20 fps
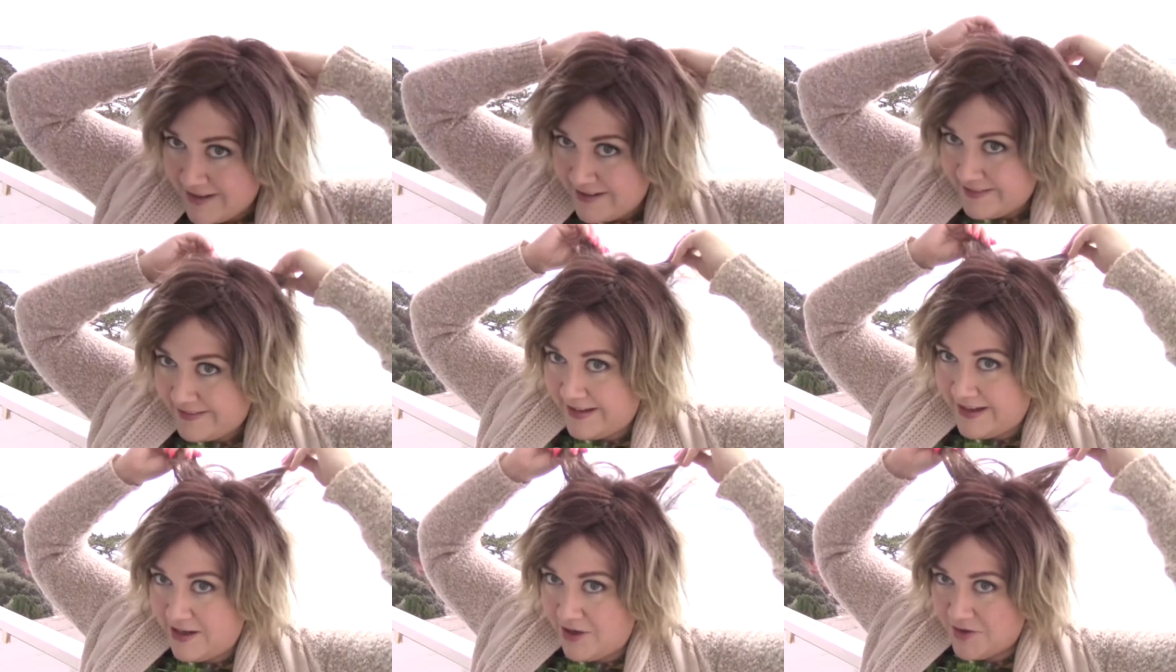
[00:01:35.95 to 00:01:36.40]

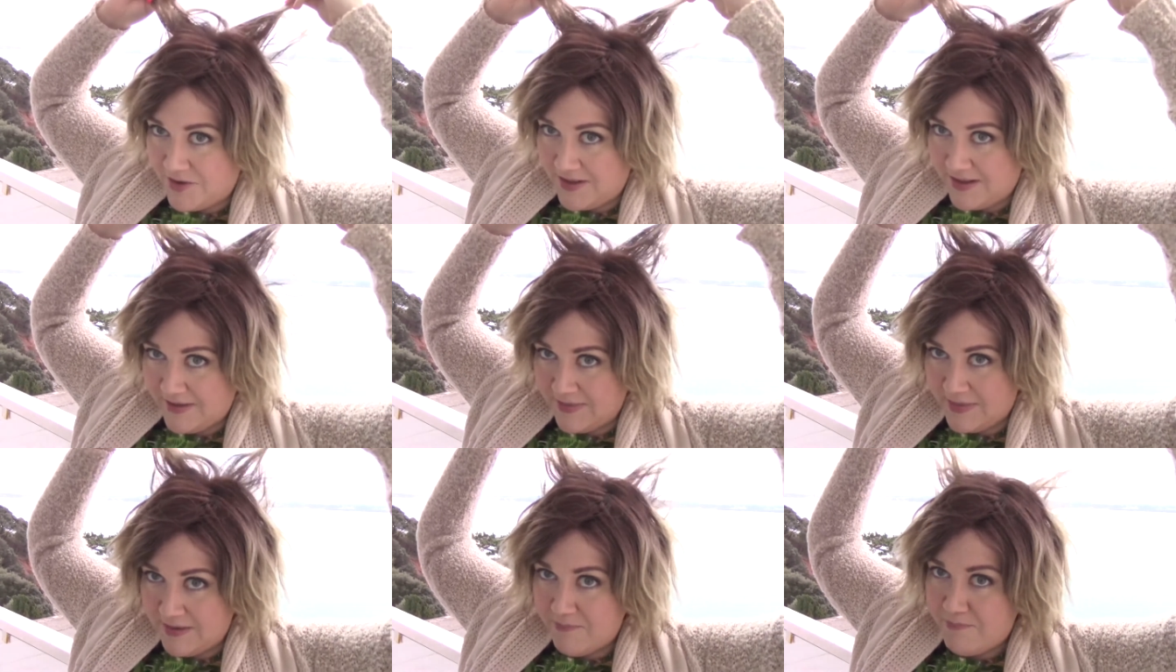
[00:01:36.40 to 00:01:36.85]
Layering
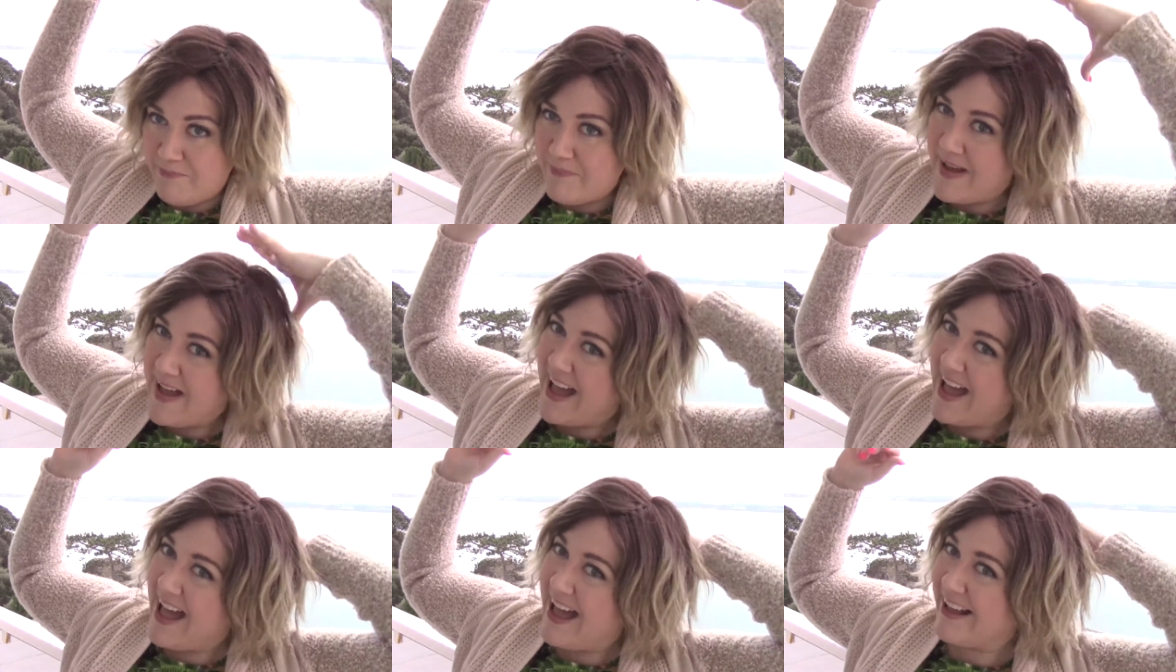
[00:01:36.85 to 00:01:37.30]
in the
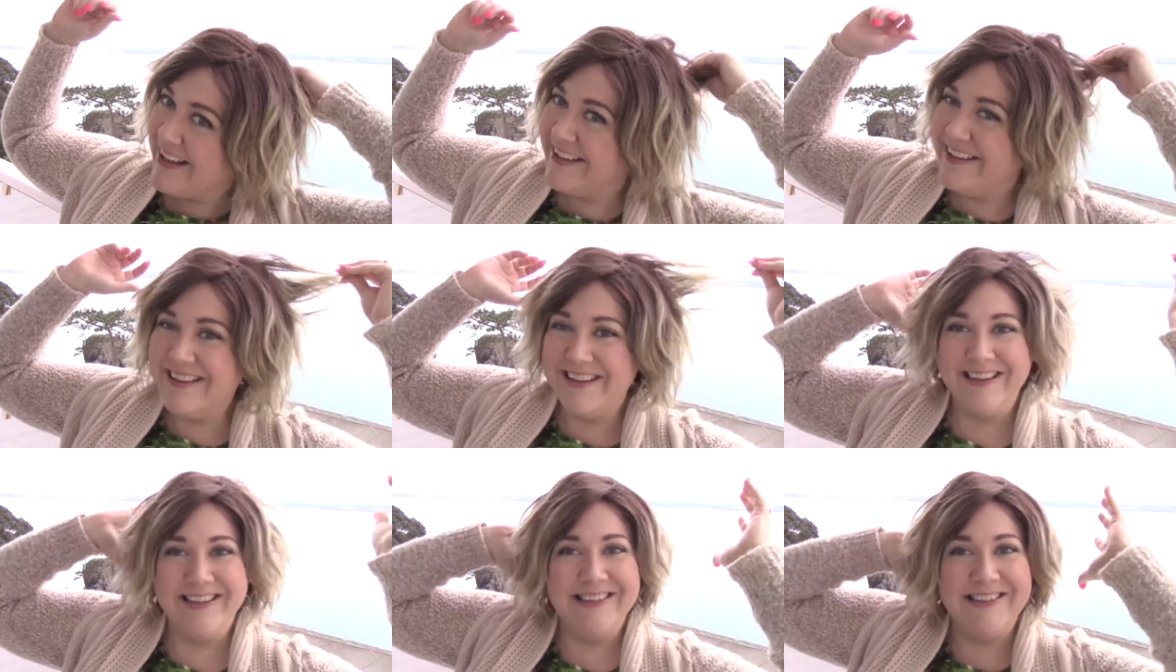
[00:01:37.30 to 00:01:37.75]
back,
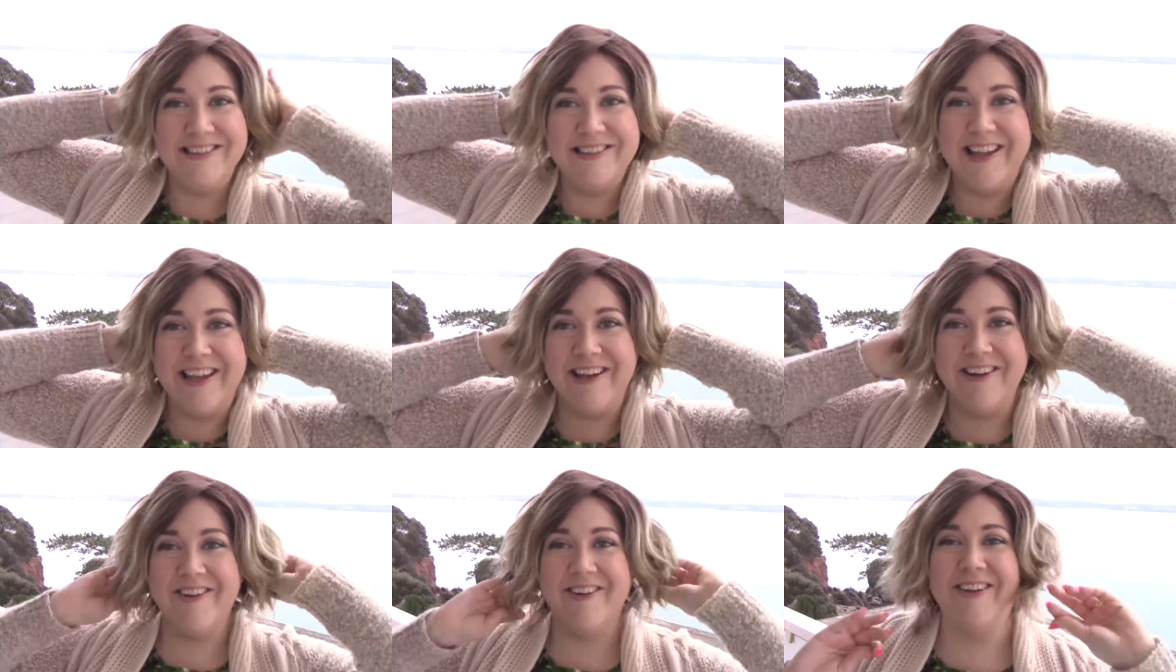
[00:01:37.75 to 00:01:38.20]

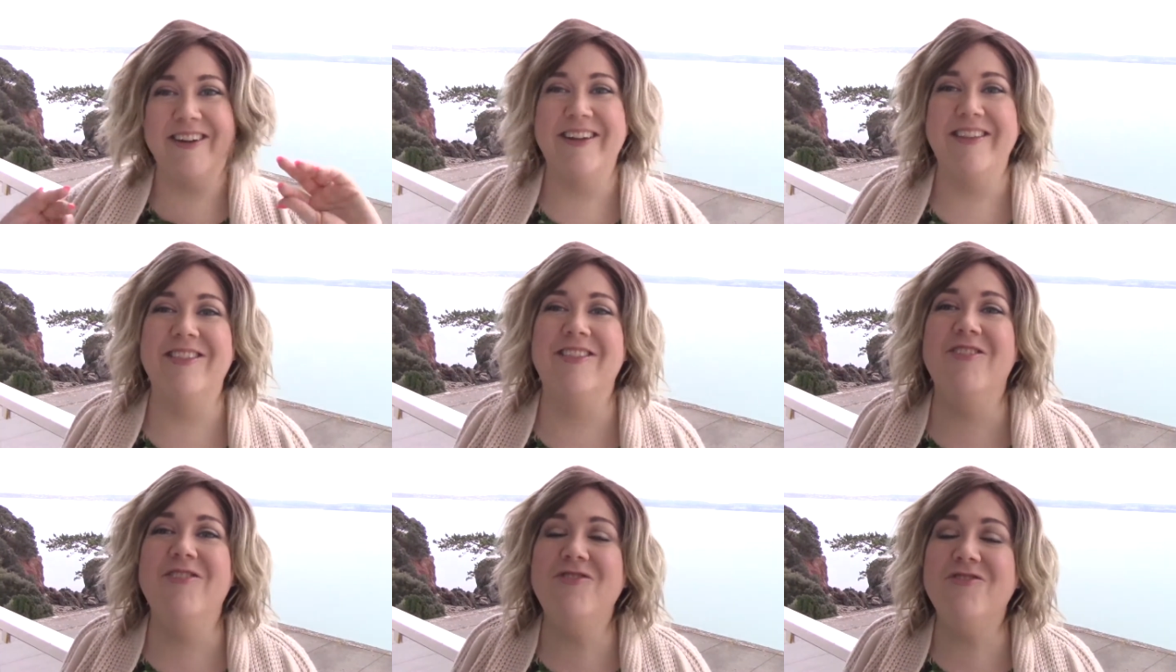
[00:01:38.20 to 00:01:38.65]
layering
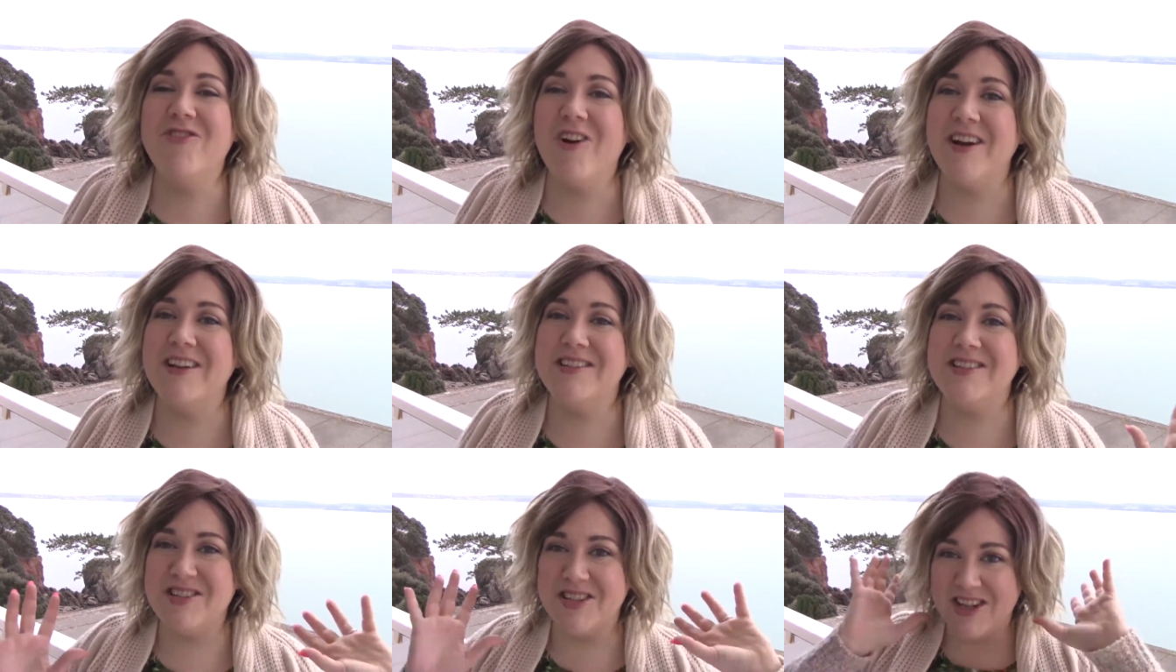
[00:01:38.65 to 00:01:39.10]
in the
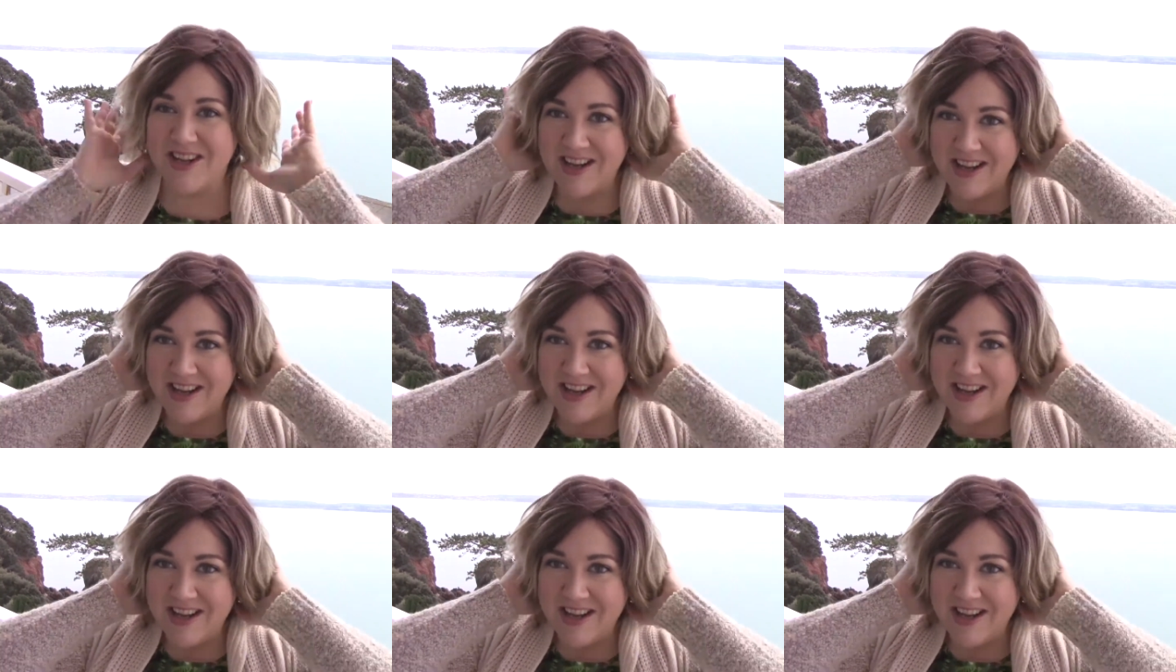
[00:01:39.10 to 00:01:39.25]
front.